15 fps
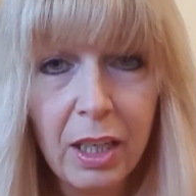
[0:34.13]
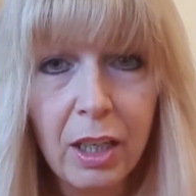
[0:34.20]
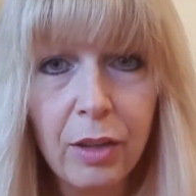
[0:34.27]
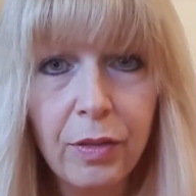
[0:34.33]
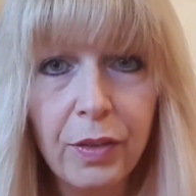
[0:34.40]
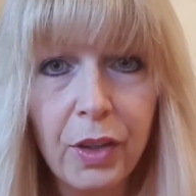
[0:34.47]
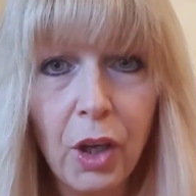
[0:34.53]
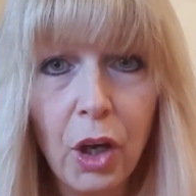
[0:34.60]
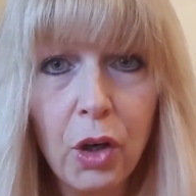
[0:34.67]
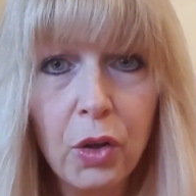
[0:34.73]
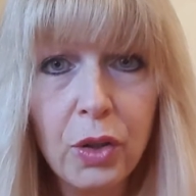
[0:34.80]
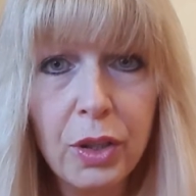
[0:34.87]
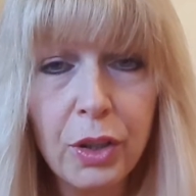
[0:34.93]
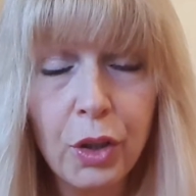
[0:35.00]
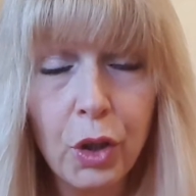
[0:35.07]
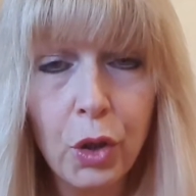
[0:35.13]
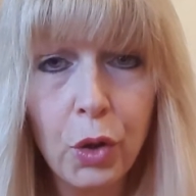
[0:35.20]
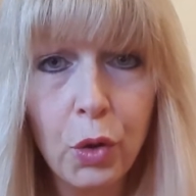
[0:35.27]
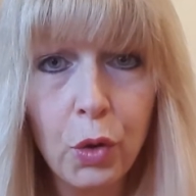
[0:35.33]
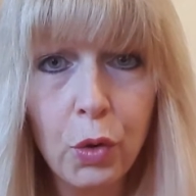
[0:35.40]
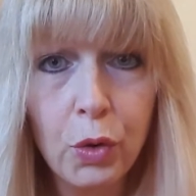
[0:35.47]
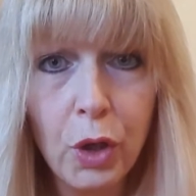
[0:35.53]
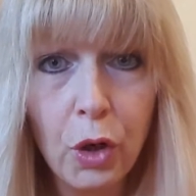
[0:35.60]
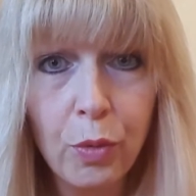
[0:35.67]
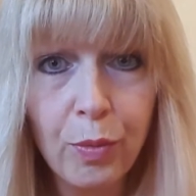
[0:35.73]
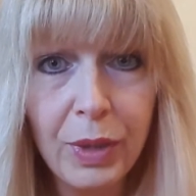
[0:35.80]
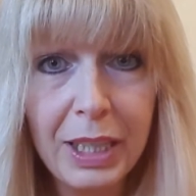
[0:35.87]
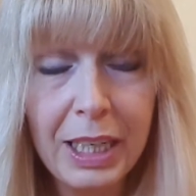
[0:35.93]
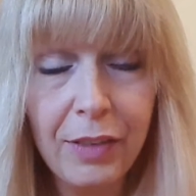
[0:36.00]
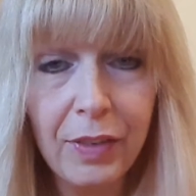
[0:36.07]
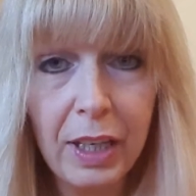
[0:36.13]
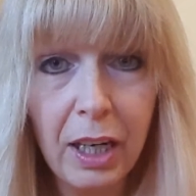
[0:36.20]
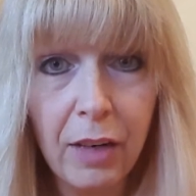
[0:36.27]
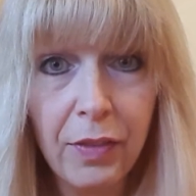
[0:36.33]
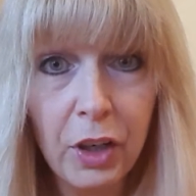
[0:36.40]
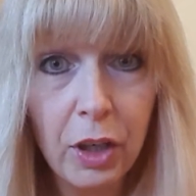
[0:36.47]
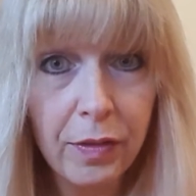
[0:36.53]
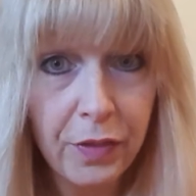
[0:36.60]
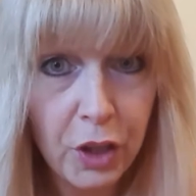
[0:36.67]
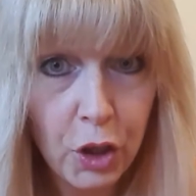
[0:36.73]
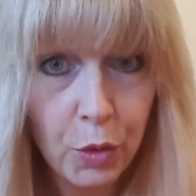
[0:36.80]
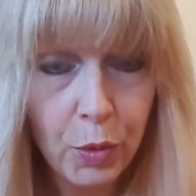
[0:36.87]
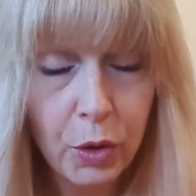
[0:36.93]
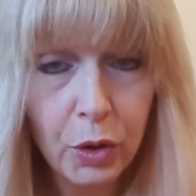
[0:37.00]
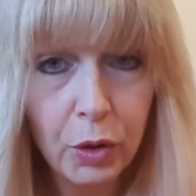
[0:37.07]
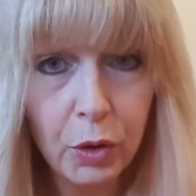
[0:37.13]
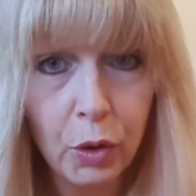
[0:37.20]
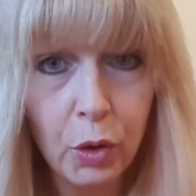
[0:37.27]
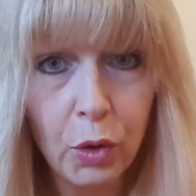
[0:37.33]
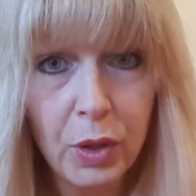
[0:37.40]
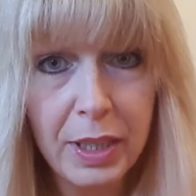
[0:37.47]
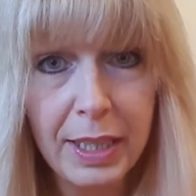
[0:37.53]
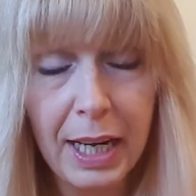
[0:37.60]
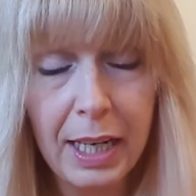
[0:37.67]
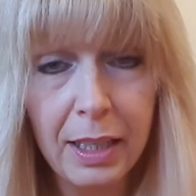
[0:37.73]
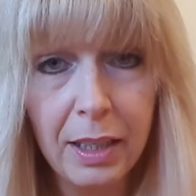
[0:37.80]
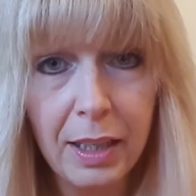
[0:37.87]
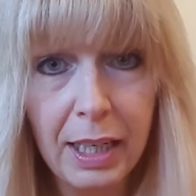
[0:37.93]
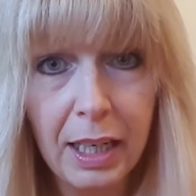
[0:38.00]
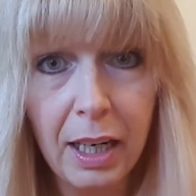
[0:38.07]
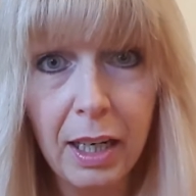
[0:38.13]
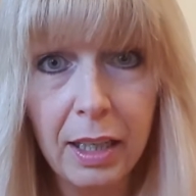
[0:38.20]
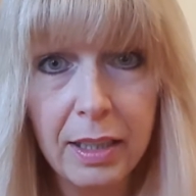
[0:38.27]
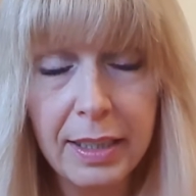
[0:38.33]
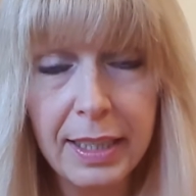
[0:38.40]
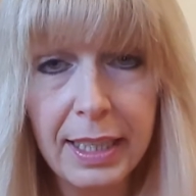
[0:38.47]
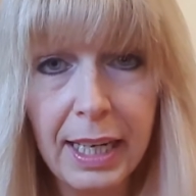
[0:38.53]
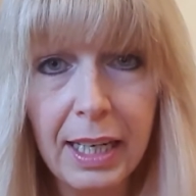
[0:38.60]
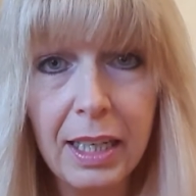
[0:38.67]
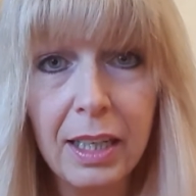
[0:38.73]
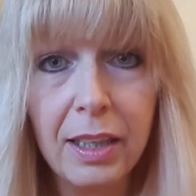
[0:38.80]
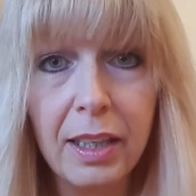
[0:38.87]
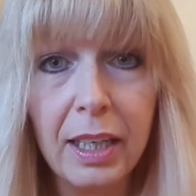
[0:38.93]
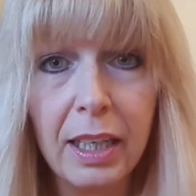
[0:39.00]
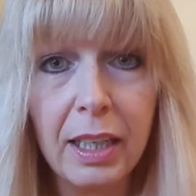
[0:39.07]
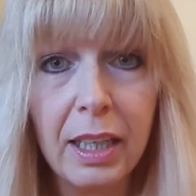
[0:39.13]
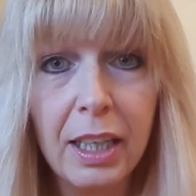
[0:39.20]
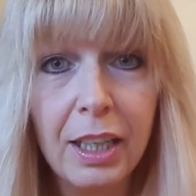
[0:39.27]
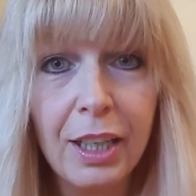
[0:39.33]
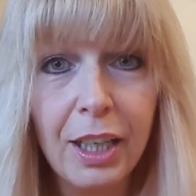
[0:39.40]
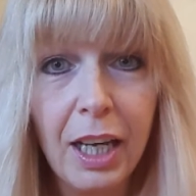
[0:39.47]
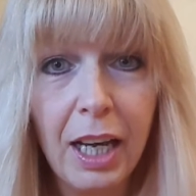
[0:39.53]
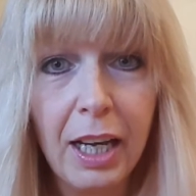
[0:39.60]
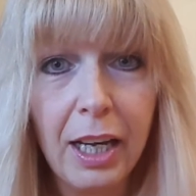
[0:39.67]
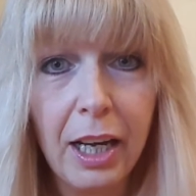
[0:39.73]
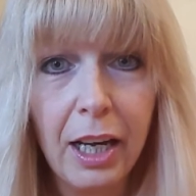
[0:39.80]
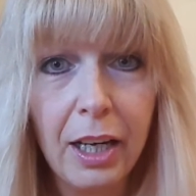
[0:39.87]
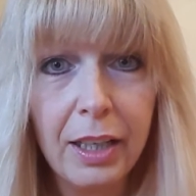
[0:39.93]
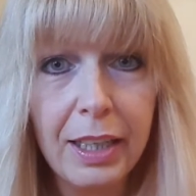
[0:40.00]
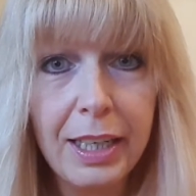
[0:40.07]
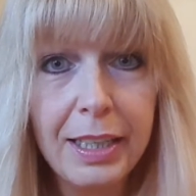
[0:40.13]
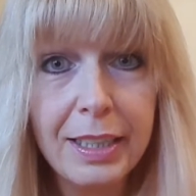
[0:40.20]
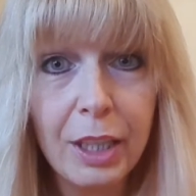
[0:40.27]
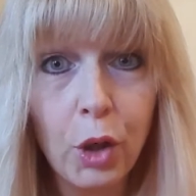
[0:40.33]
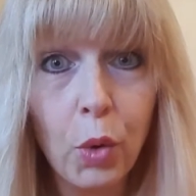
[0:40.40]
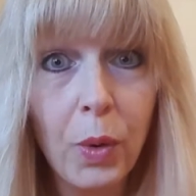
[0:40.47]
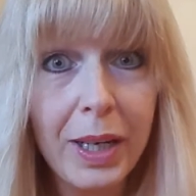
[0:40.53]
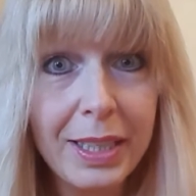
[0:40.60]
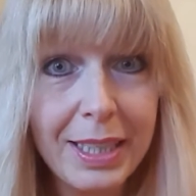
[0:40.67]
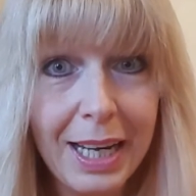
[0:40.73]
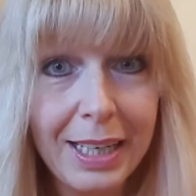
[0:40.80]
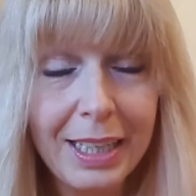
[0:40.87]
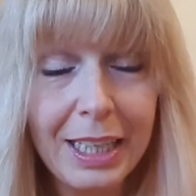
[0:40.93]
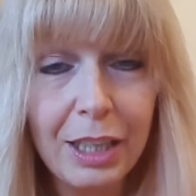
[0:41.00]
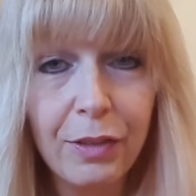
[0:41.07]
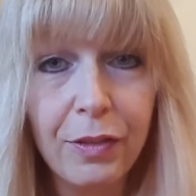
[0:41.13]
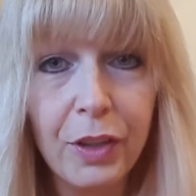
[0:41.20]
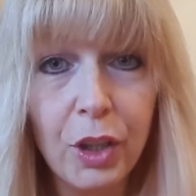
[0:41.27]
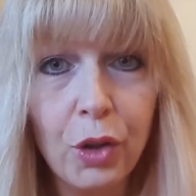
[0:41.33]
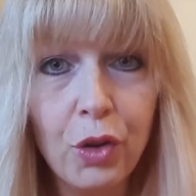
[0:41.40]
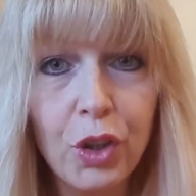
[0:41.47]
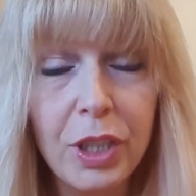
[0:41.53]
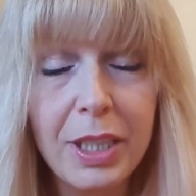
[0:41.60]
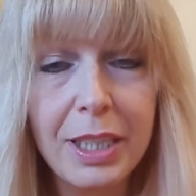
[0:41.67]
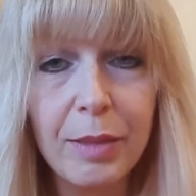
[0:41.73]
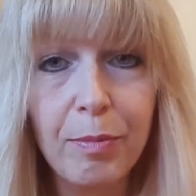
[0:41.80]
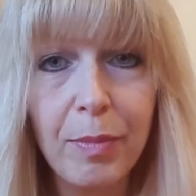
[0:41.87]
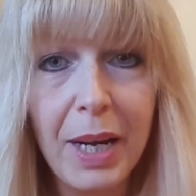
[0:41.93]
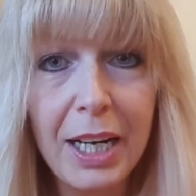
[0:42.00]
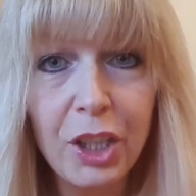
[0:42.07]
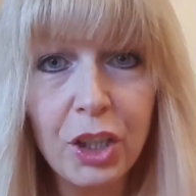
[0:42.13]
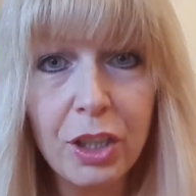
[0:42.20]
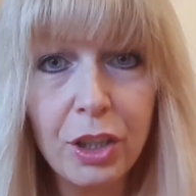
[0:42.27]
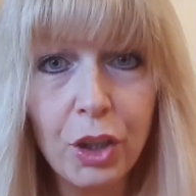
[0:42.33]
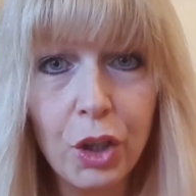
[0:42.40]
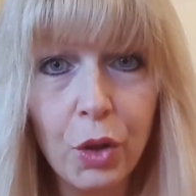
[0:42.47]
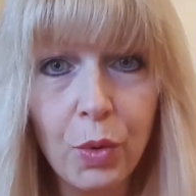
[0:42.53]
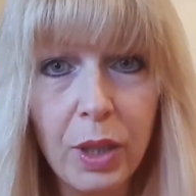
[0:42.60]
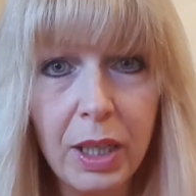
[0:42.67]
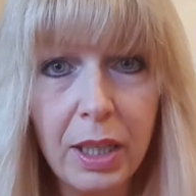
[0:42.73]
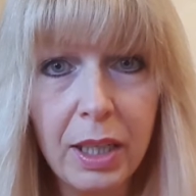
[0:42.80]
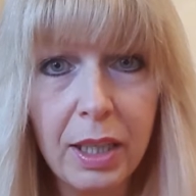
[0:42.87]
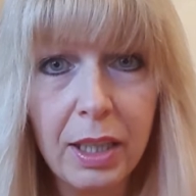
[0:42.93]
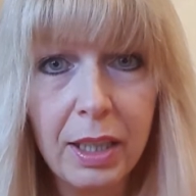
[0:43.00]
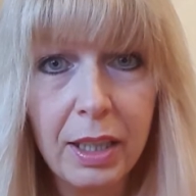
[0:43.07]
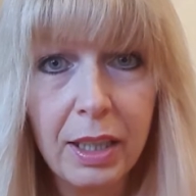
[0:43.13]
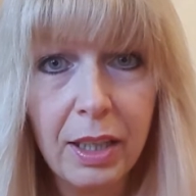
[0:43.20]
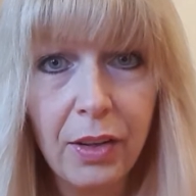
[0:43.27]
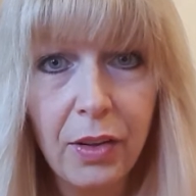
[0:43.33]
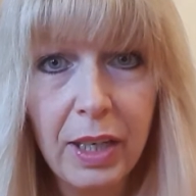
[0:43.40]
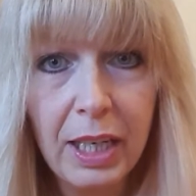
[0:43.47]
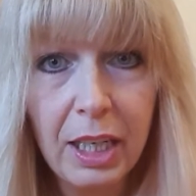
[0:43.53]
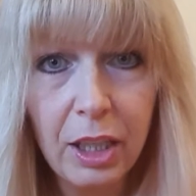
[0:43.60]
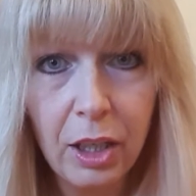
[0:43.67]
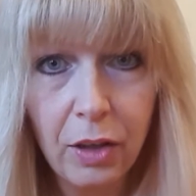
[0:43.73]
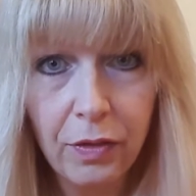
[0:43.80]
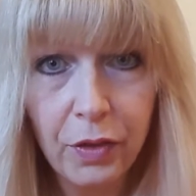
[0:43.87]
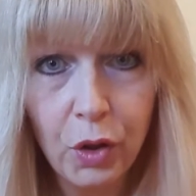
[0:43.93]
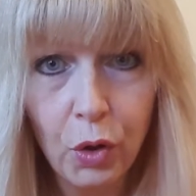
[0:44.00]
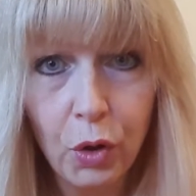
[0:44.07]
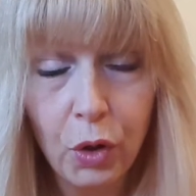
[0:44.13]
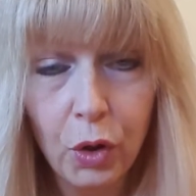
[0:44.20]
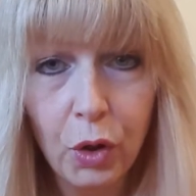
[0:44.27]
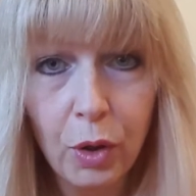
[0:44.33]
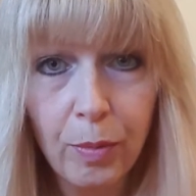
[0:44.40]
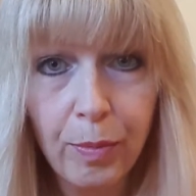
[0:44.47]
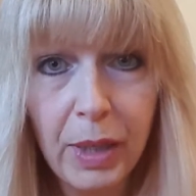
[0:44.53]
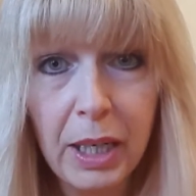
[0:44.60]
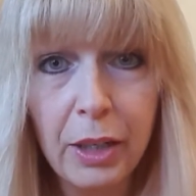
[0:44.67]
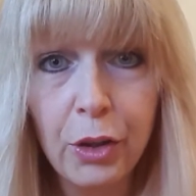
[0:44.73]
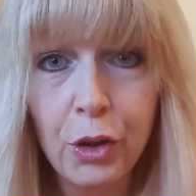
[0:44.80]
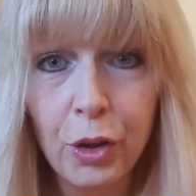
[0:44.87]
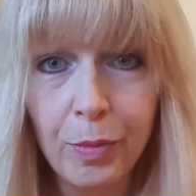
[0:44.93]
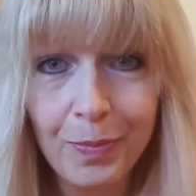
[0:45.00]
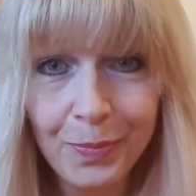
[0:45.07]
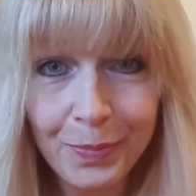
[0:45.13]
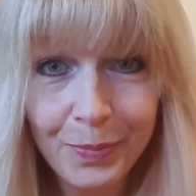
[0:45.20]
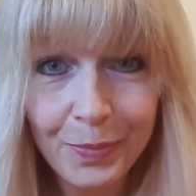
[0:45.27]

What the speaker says: For those who don't believe they are very visual or say that they can't see anything, here's a quick technique for you. Just imagine you are thinking of your bathroom